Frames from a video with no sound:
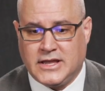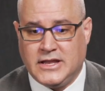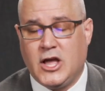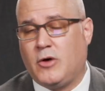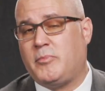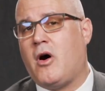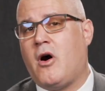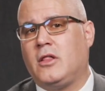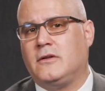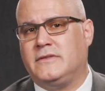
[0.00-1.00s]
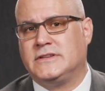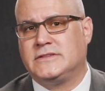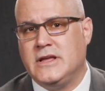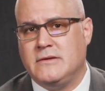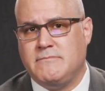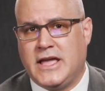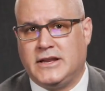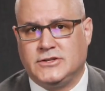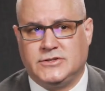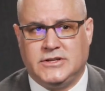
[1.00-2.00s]
can help all of us
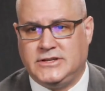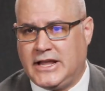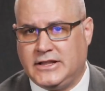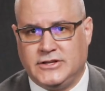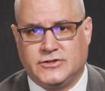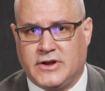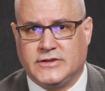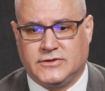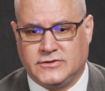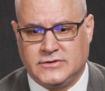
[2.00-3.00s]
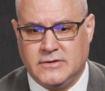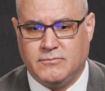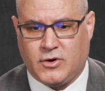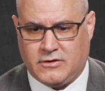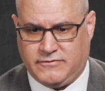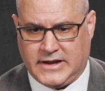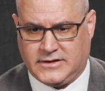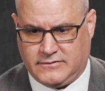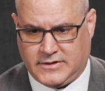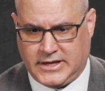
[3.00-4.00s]
manage the daily stressors more
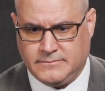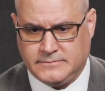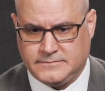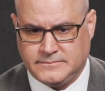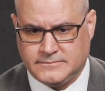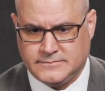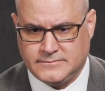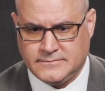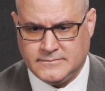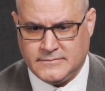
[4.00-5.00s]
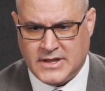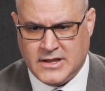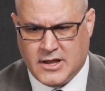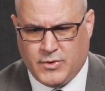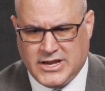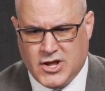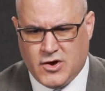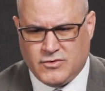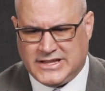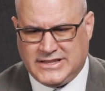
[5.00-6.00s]
effectively. And we
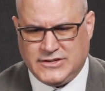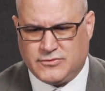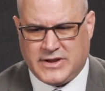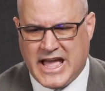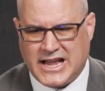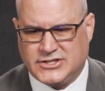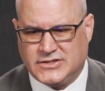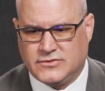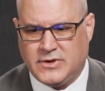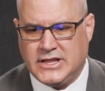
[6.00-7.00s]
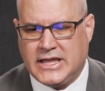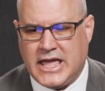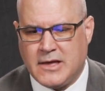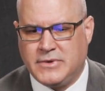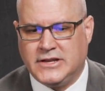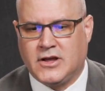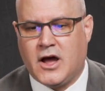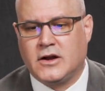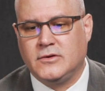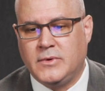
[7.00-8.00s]
know that these reactions really can't be
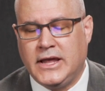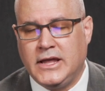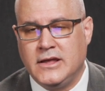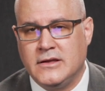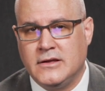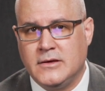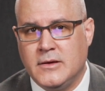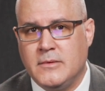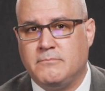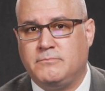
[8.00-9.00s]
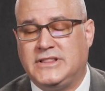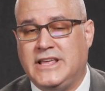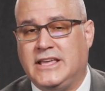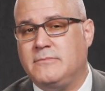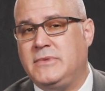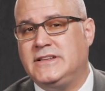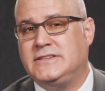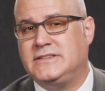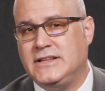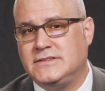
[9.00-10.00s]
talked away, but they can be
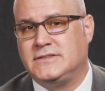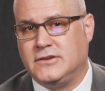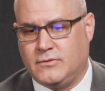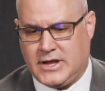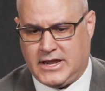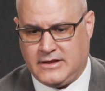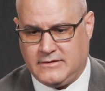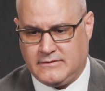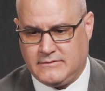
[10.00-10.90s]
sensed away.